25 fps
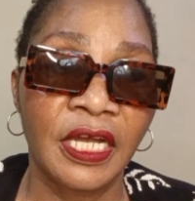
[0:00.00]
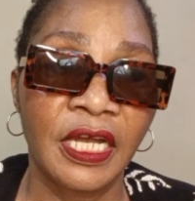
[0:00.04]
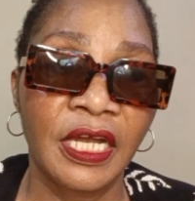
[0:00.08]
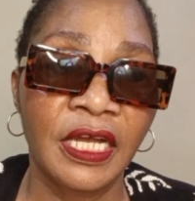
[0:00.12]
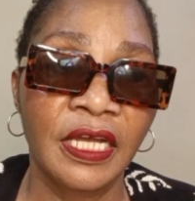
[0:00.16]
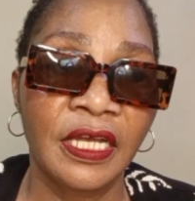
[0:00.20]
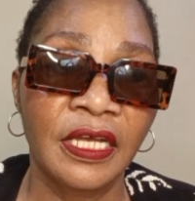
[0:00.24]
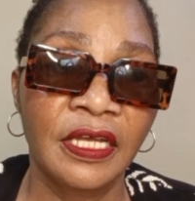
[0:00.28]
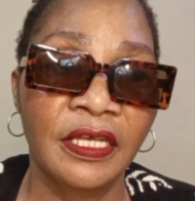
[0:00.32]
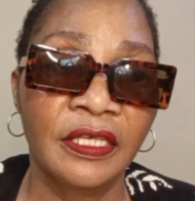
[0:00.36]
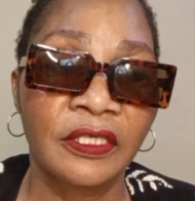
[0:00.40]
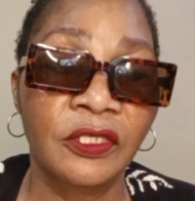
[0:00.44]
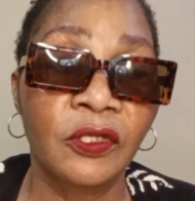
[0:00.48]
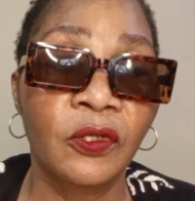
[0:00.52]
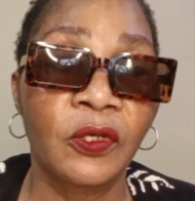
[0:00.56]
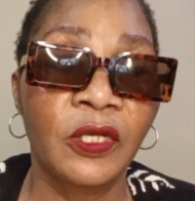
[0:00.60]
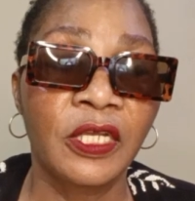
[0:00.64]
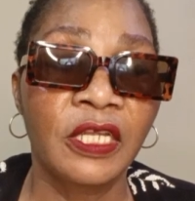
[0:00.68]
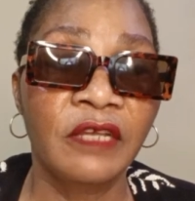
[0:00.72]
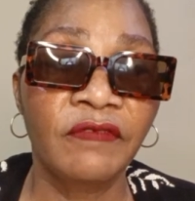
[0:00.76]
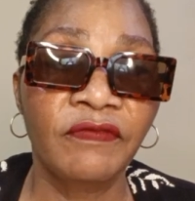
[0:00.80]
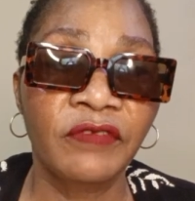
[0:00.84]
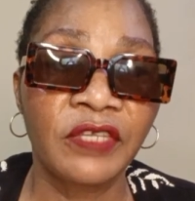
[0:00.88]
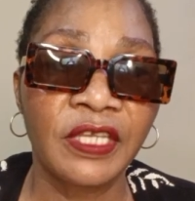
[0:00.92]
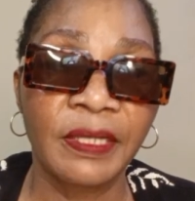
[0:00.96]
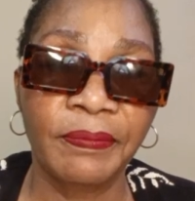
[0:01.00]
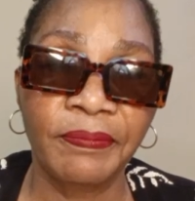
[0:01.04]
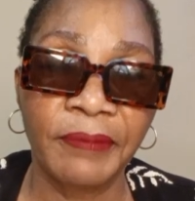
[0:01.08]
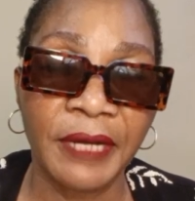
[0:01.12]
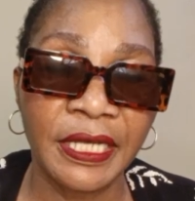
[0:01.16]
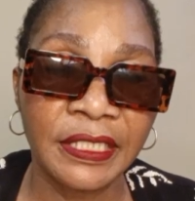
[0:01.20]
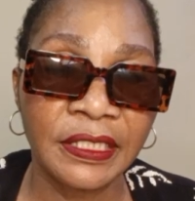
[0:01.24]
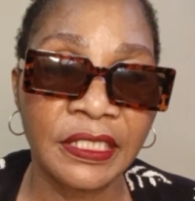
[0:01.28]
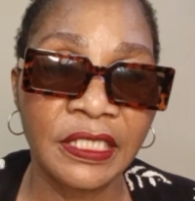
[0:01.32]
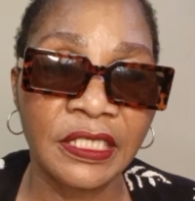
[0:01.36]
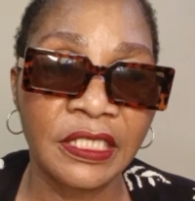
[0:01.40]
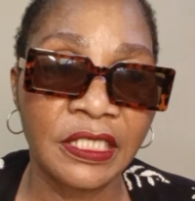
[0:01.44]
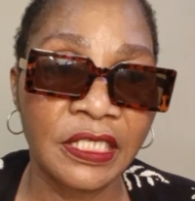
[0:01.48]
So leave
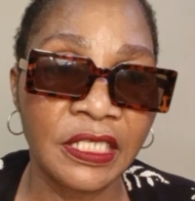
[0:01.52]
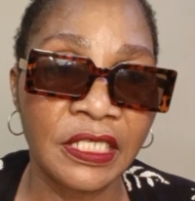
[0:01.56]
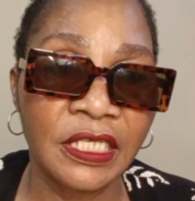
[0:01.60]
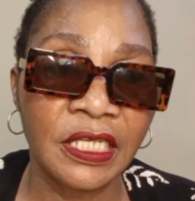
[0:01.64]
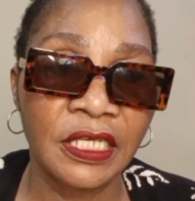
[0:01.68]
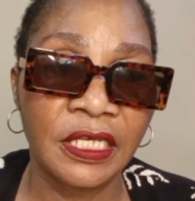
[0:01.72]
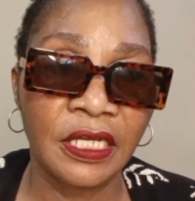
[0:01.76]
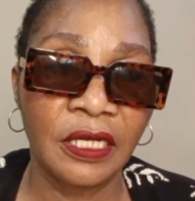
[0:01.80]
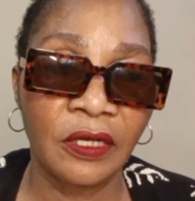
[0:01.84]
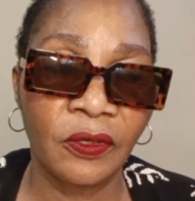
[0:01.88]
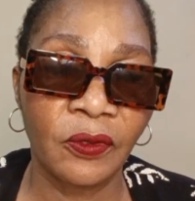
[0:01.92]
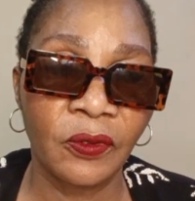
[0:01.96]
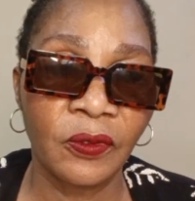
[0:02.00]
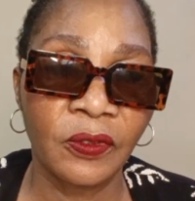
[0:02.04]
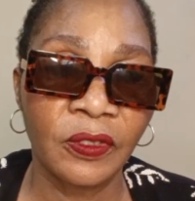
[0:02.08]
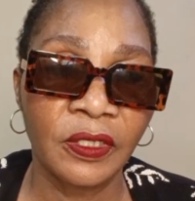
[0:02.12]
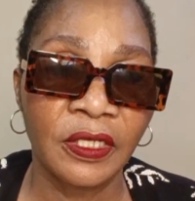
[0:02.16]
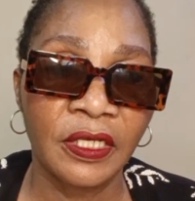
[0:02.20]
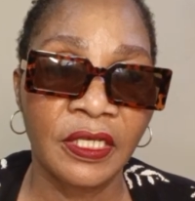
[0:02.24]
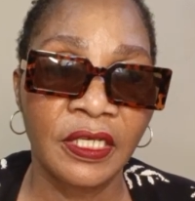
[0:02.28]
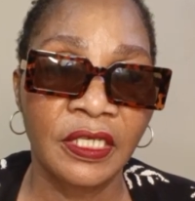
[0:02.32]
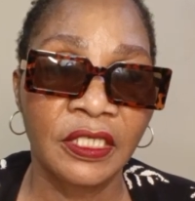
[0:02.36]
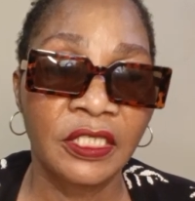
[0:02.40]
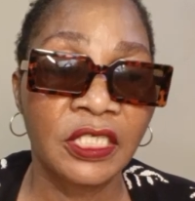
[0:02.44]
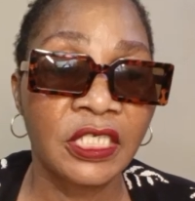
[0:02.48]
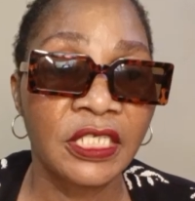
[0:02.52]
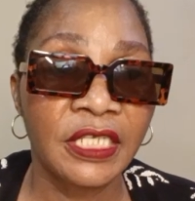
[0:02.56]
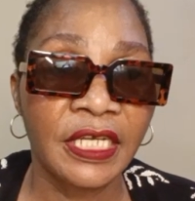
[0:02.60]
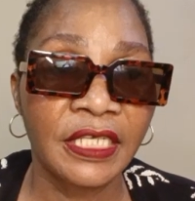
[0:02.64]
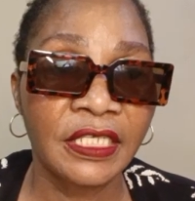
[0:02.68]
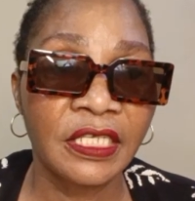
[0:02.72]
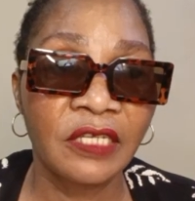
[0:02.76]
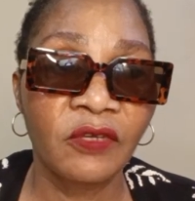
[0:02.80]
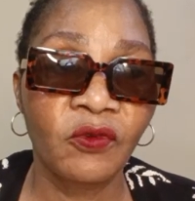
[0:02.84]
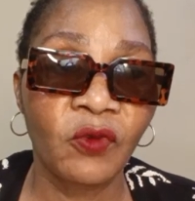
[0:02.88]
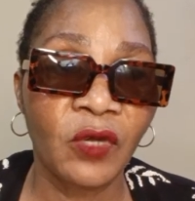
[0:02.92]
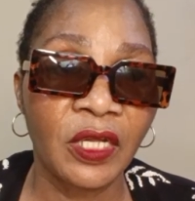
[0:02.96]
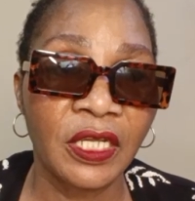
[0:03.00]
Passy's children alone. She doesn't
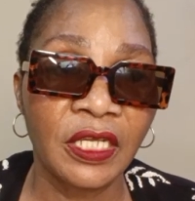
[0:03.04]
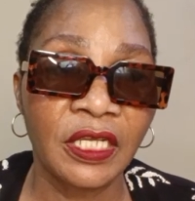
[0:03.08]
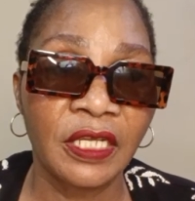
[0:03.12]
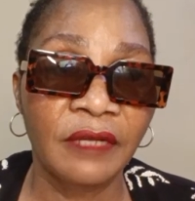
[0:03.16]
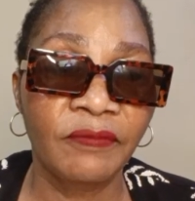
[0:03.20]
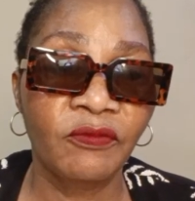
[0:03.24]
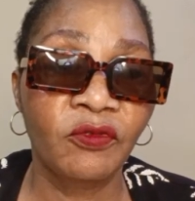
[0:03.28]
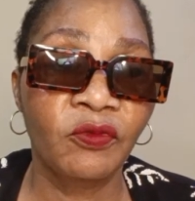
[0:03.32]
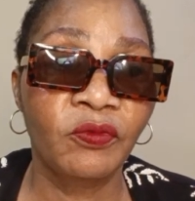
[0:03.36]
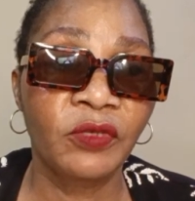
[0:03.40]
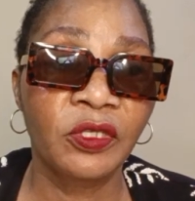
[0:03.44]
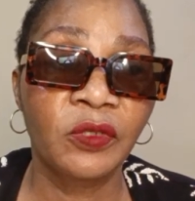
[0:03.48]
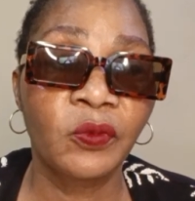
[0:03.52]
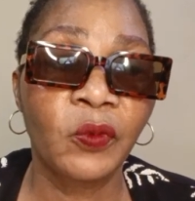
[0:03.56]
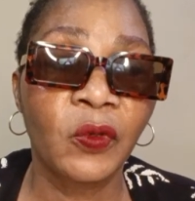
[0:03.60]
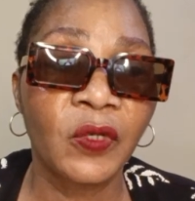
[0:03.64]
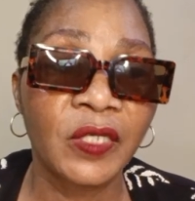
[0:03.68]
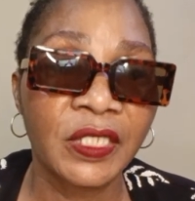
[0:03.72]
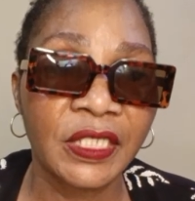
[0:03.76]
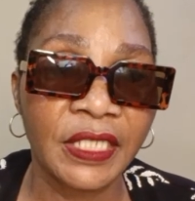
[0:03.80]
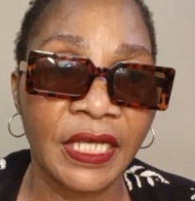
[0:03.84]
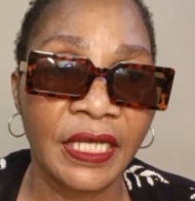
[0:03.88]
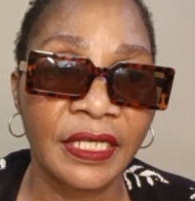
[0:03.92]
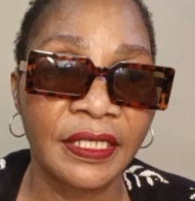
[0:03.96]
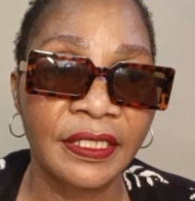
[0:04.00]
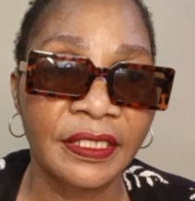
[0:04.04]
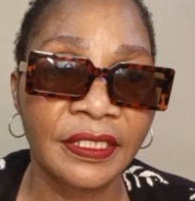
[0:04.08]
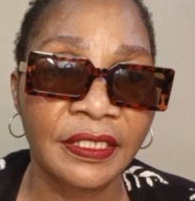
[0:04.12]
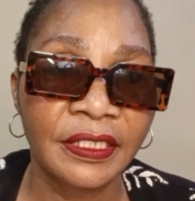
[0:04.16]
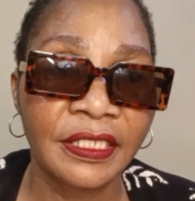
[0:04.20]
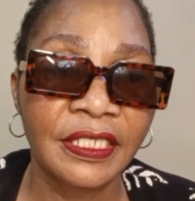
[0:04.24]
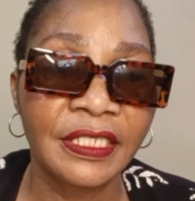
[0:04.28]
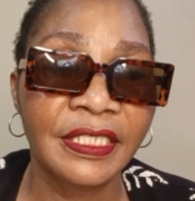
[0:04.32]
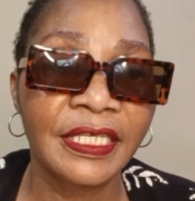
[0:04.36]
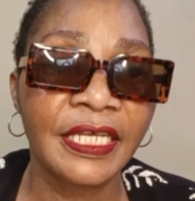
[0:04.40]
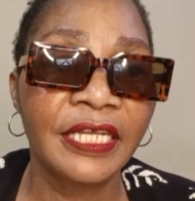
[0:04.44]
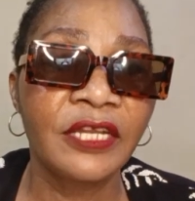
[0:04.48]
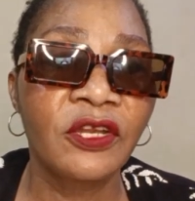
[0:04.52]
want them to be sponsored. She
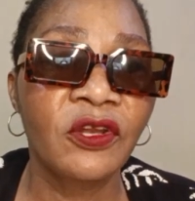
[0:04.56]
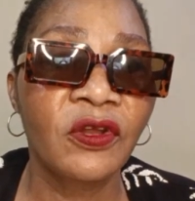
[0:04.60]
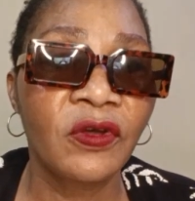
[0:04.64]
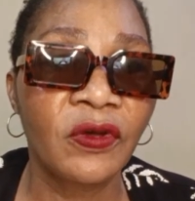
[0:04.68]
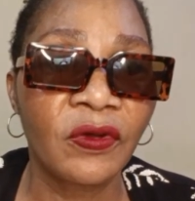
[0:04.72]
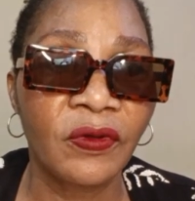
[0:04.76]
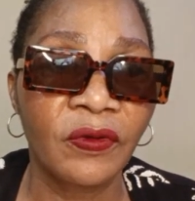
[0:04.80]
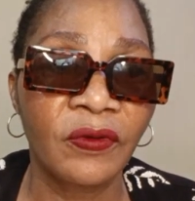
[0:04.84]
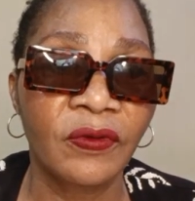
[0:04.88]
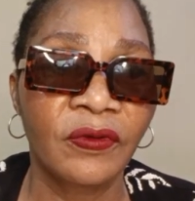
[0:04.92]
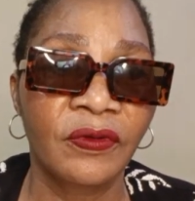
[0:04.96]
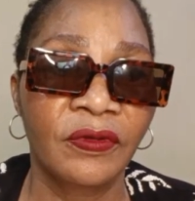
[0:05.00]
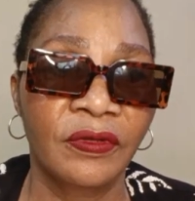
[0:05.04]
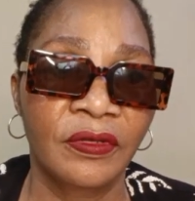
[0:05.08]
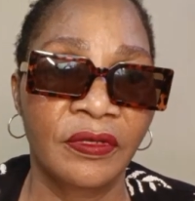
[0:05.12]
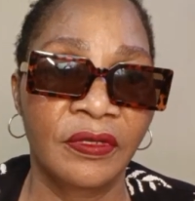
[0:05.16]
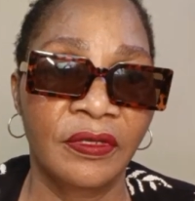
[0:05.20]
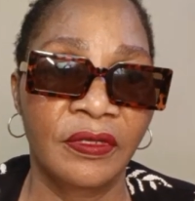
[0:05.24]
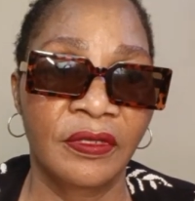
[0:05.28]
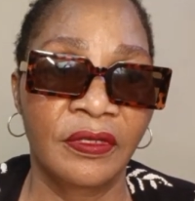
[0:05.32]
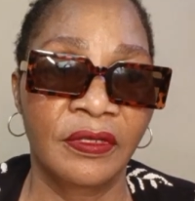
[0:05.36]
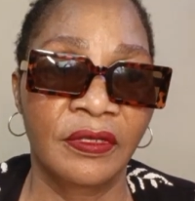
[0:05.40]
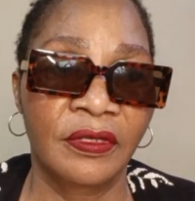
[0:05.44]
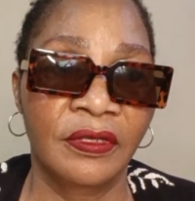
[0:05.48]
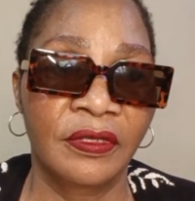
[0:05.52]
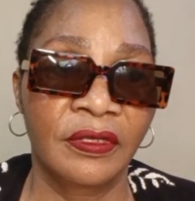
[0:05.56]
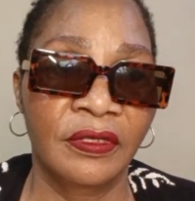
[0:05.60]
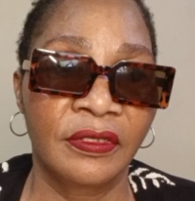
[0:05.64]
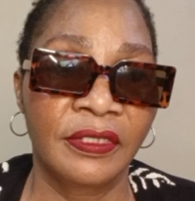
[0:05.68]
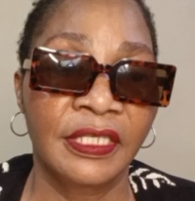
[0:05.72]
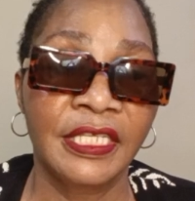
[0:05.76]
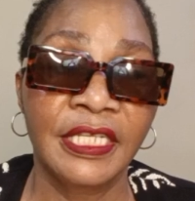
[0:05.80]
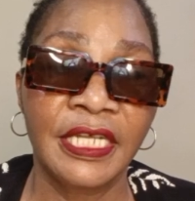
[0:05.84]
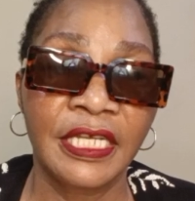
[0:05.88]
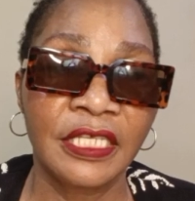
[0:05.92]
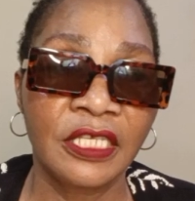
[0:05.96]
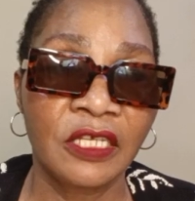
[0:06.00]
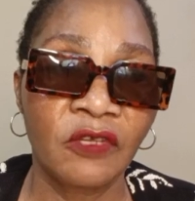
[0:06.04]
said no. She
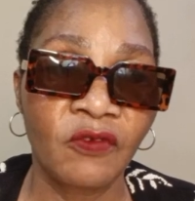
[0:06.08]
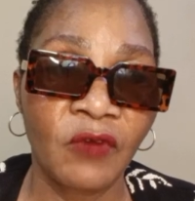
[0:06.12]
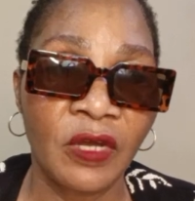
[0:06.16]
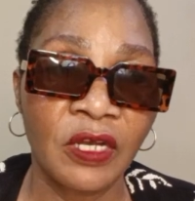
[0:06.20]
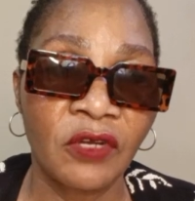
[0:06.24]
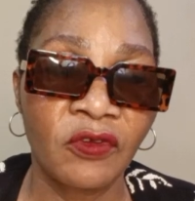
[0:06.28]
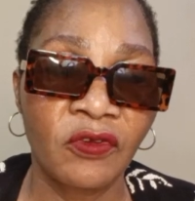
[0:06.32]
doesn't want